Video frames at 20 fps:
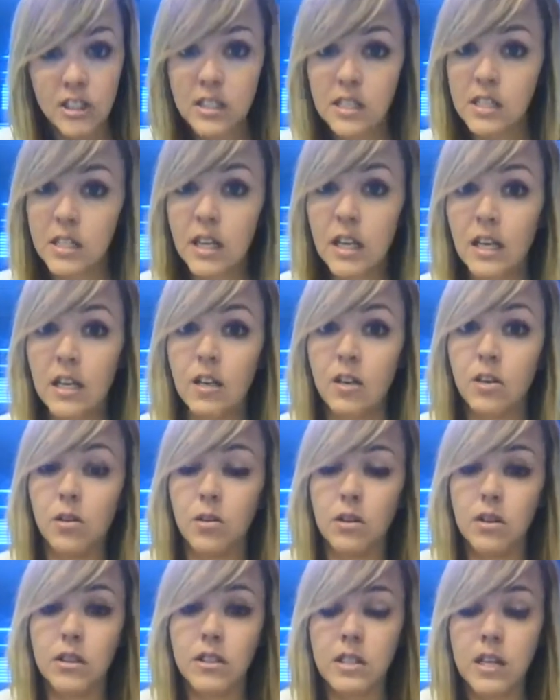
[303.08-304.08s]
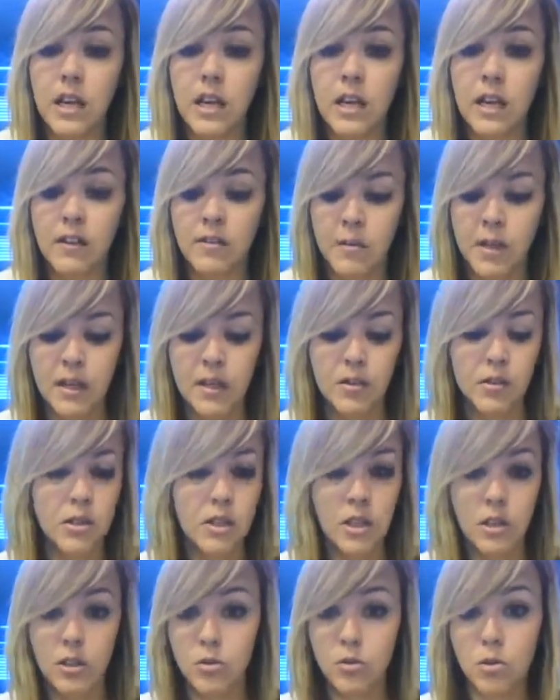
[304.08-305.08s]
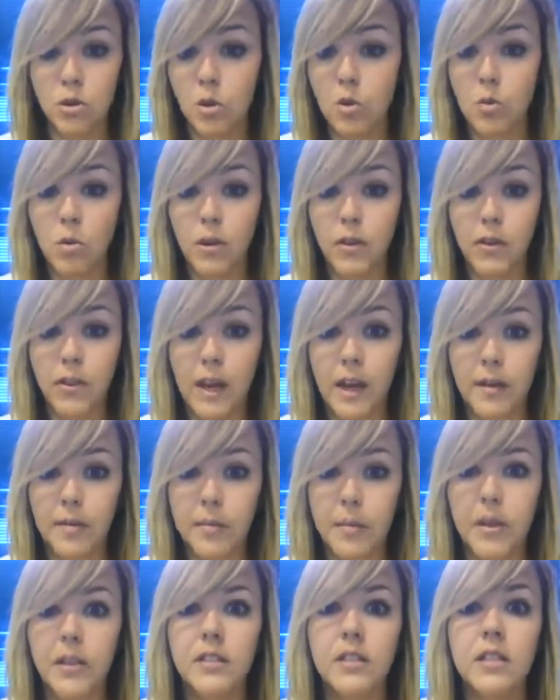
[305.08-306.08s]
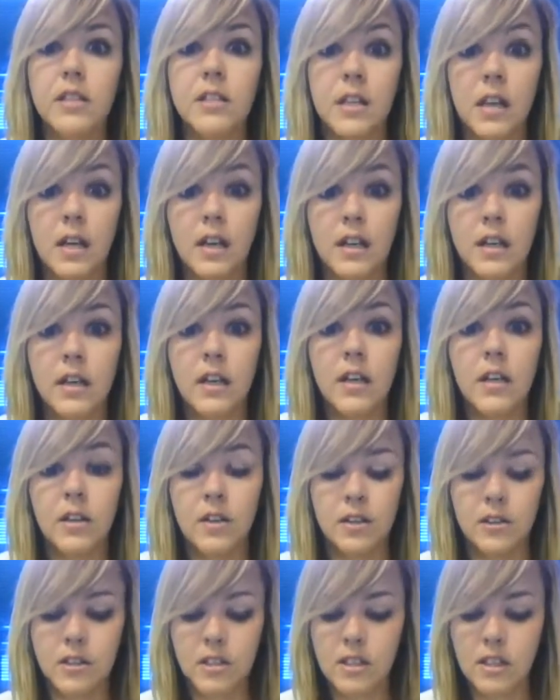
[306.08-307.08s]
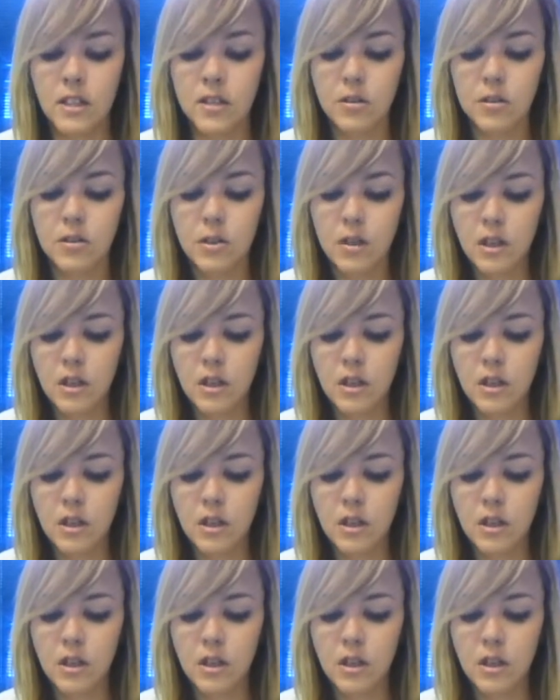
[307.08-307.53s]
the skin on the side of my nails, and you don't want that because it's not going to get a good seal.